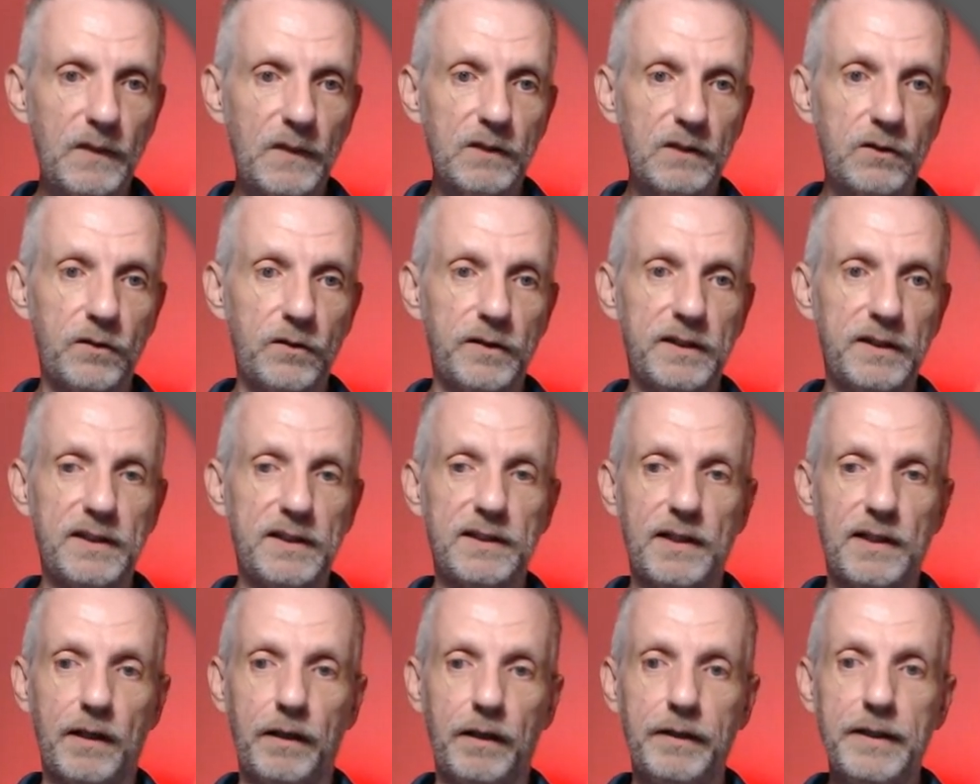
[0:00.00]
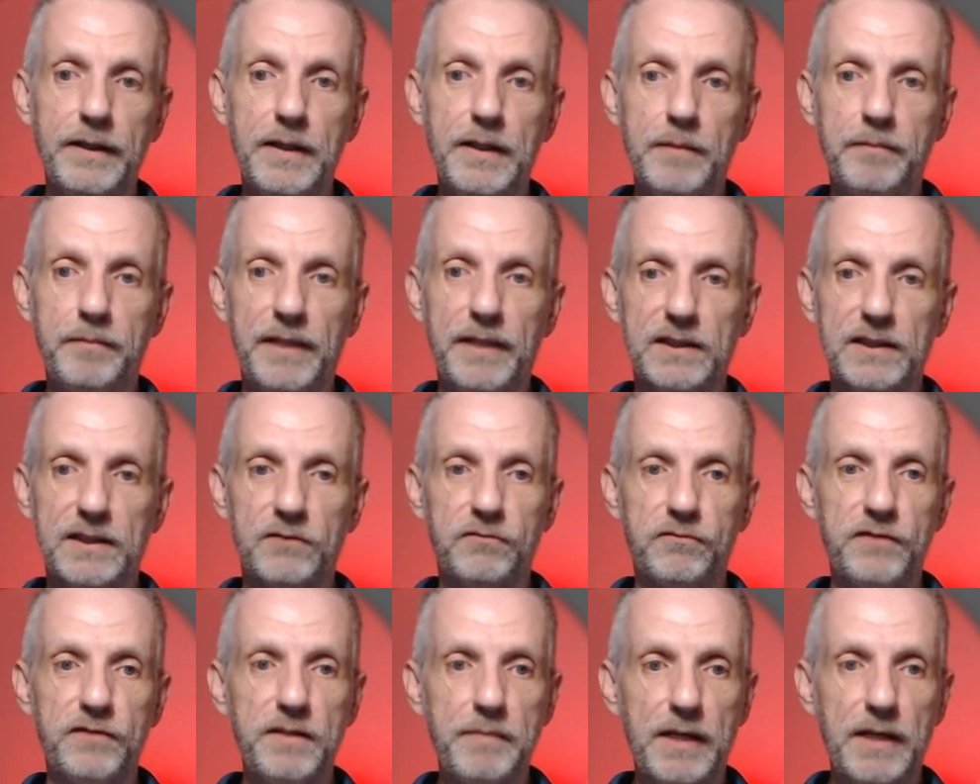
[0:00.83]
So this is our basic
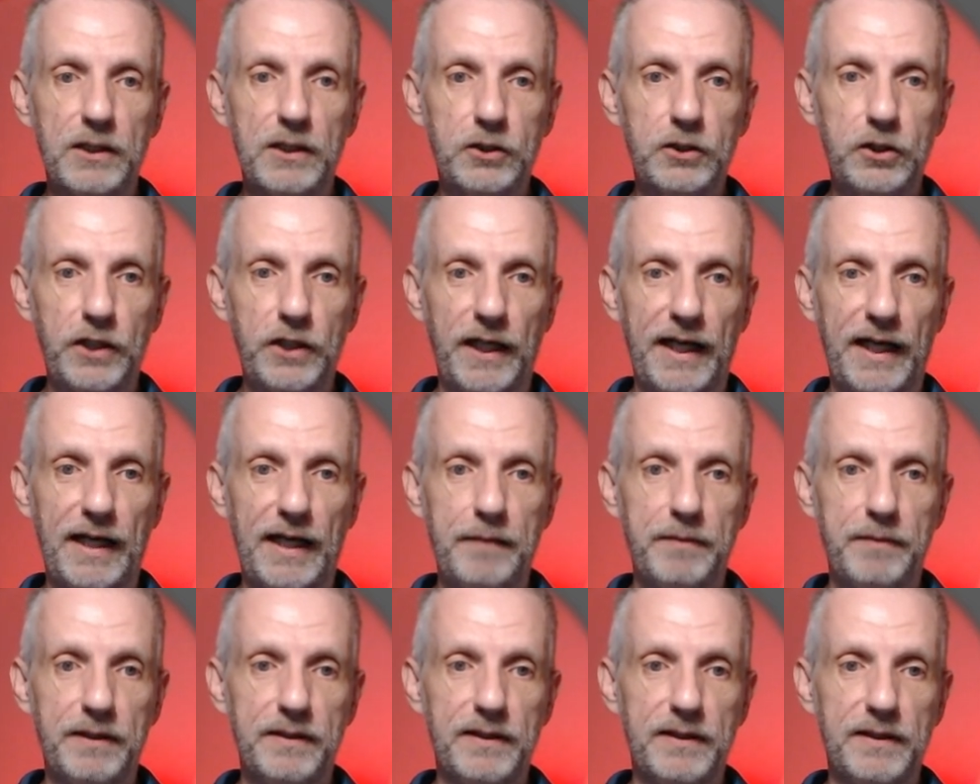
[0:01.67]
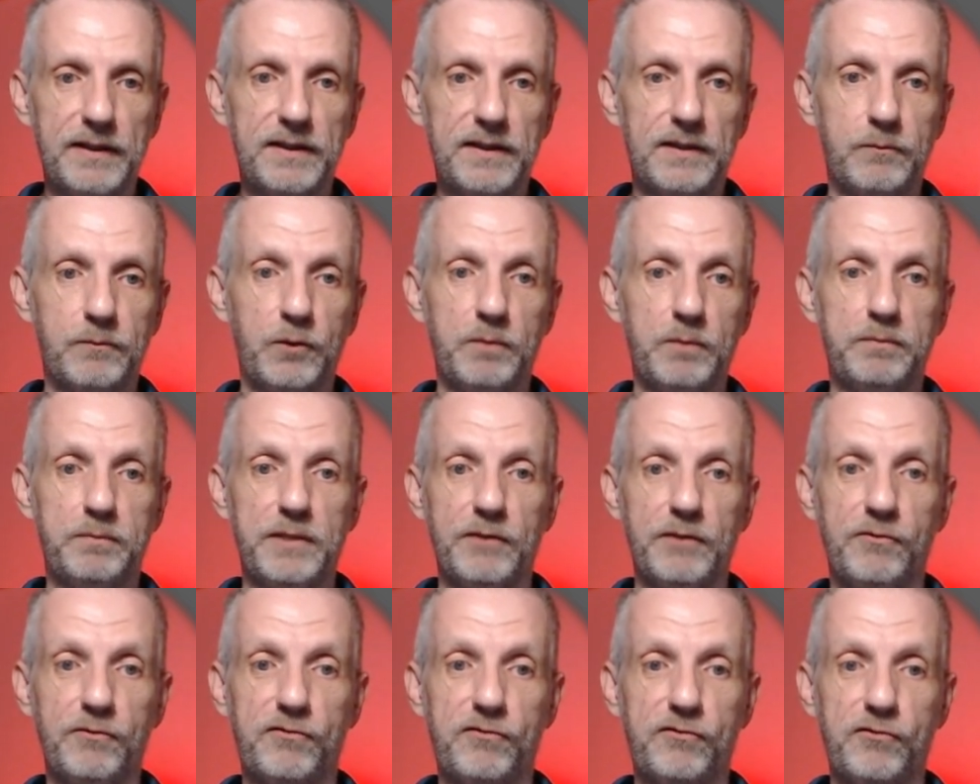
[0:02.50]
female shape, and this would be
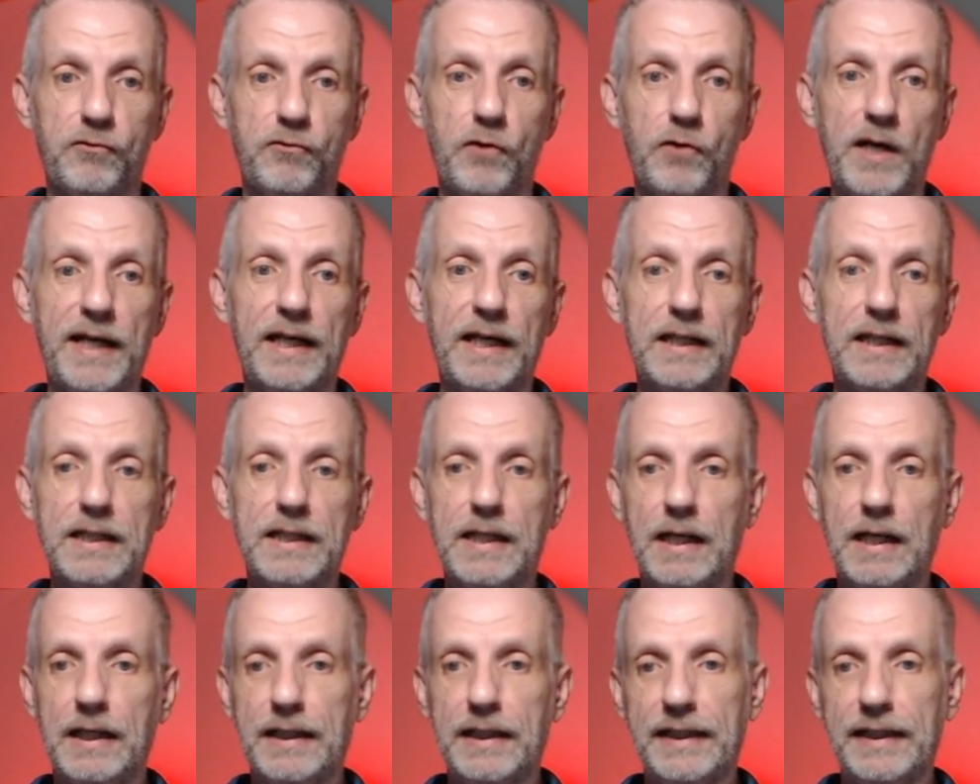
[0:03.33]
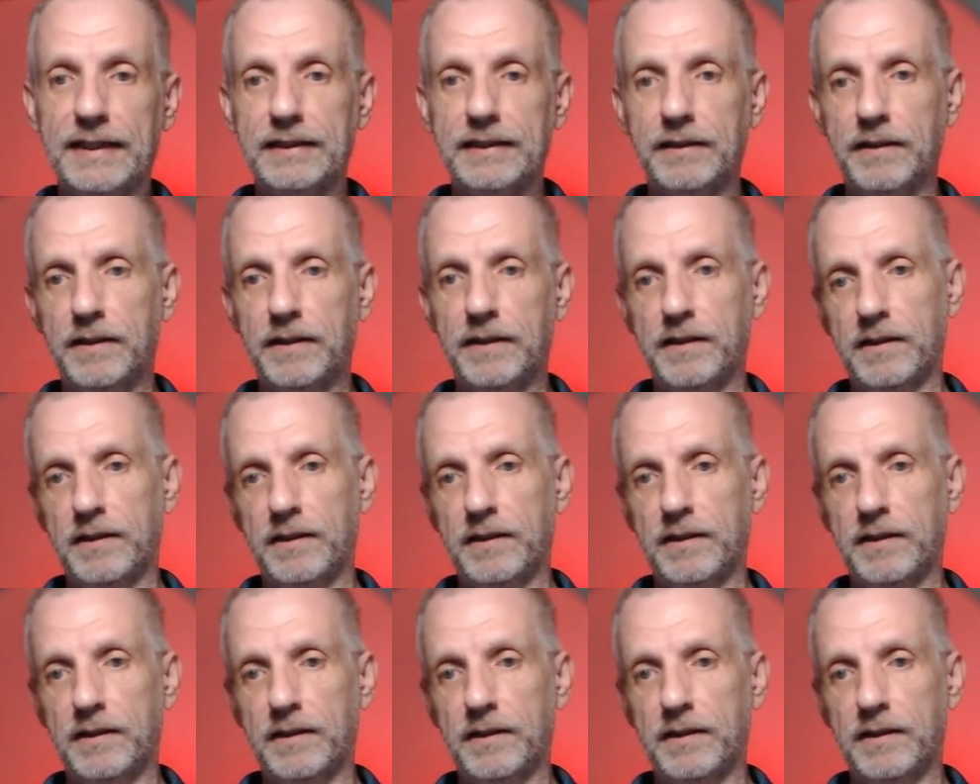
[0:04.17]
Freya 9.